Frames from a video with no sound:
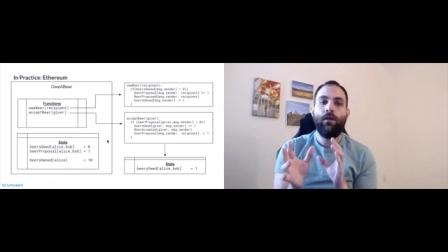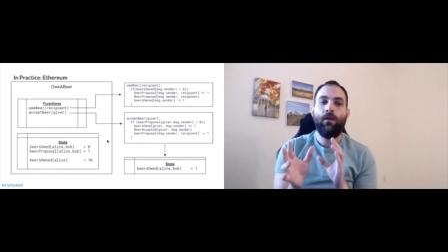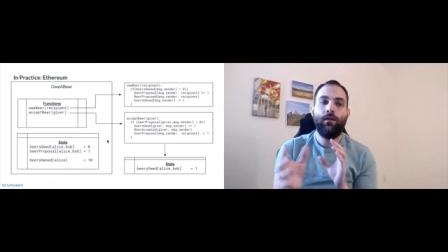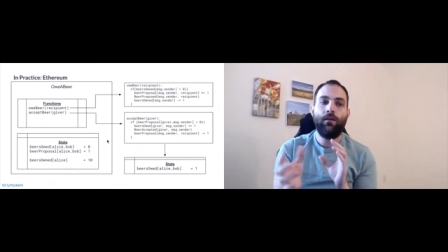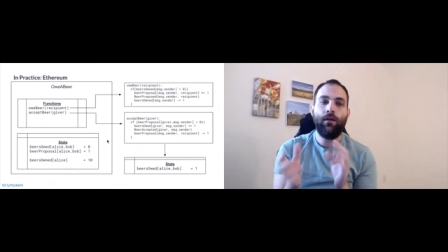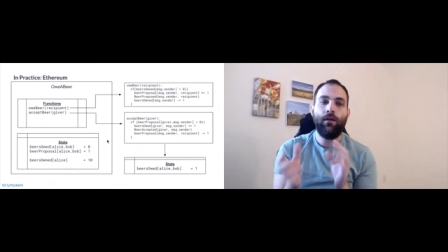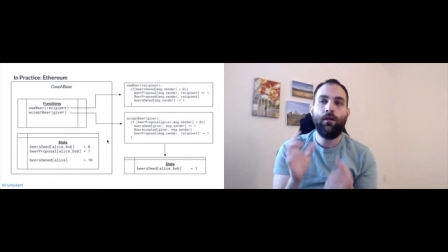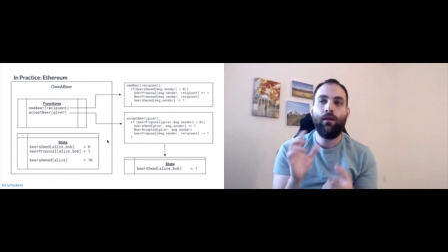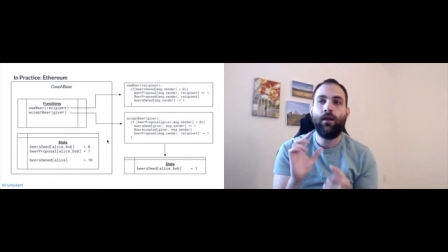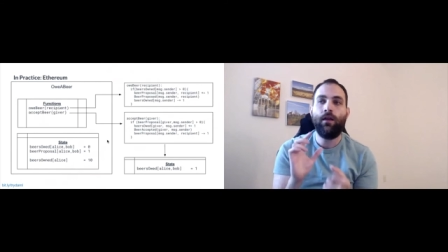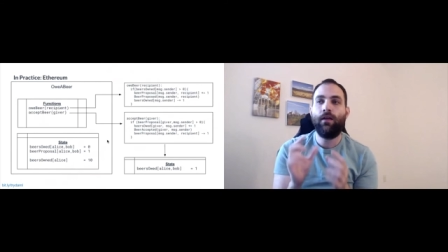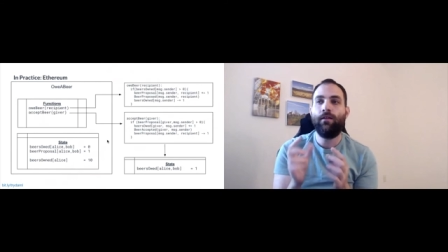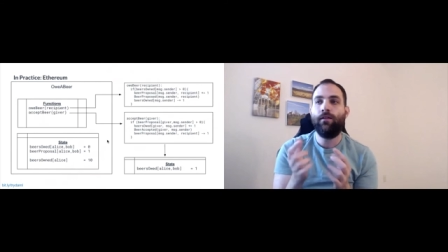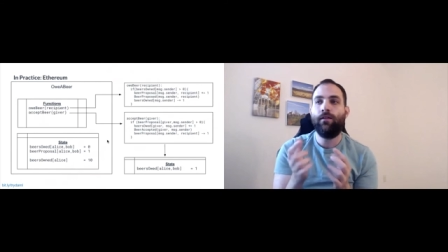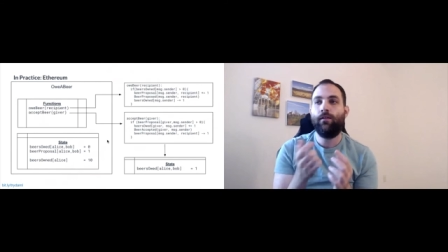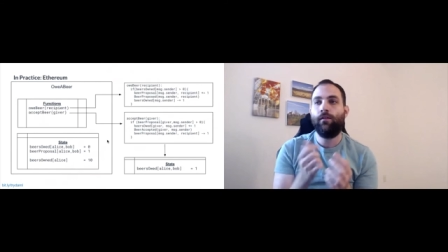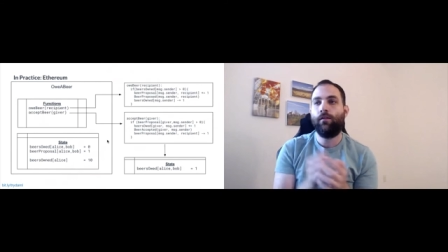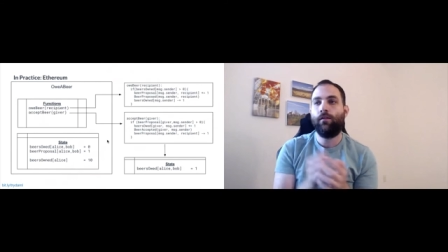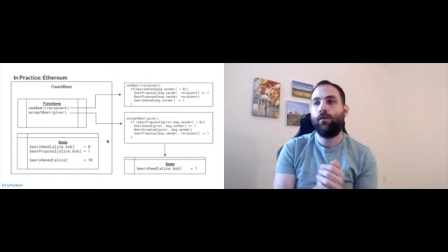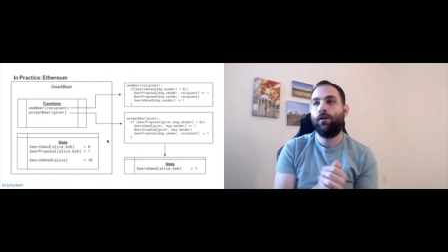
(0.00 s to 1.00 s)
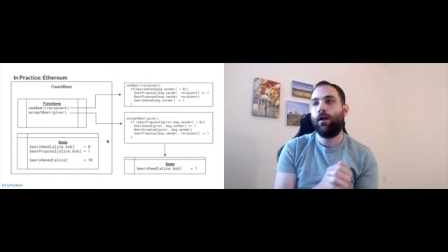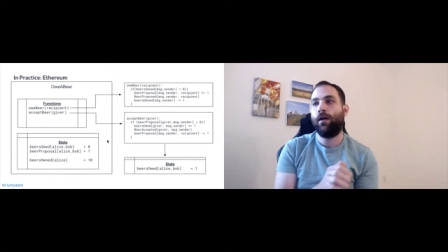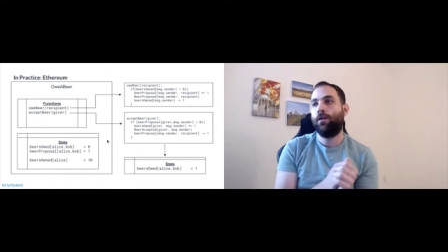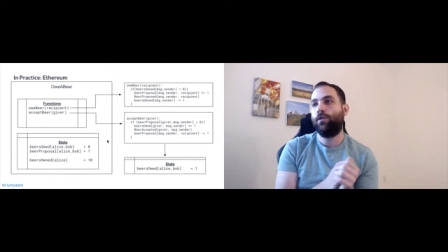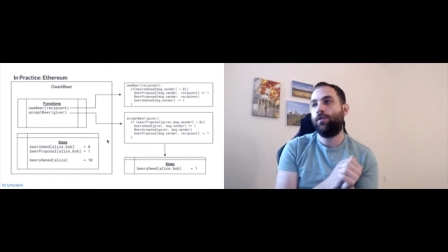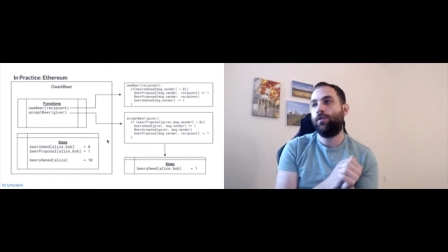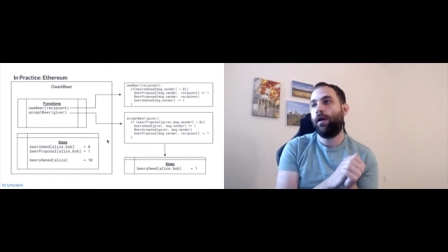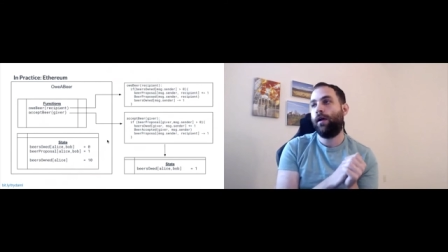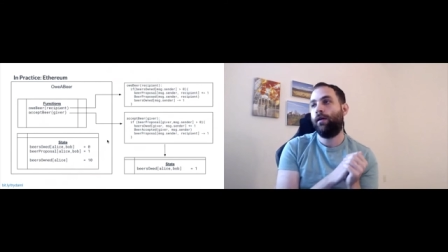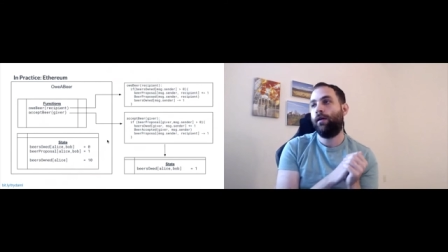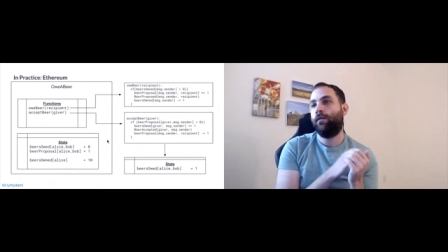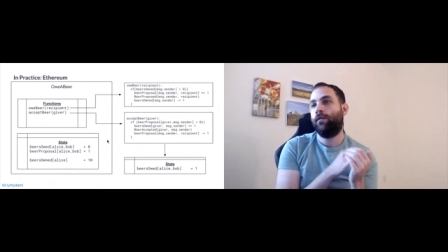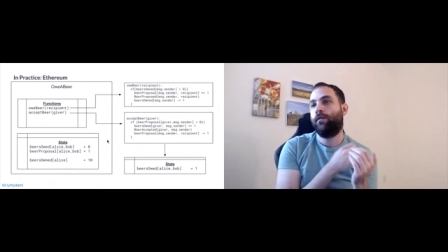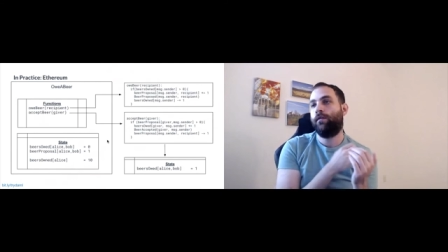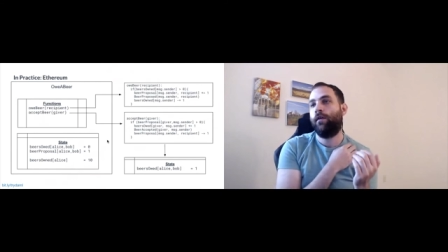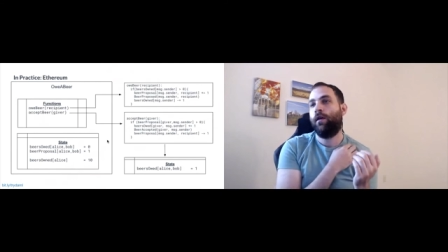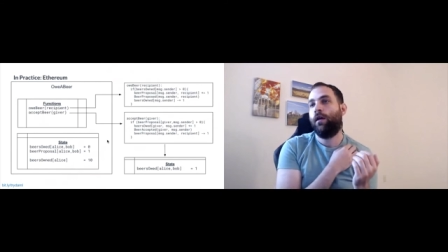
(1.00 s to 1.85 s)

nearly identical contracts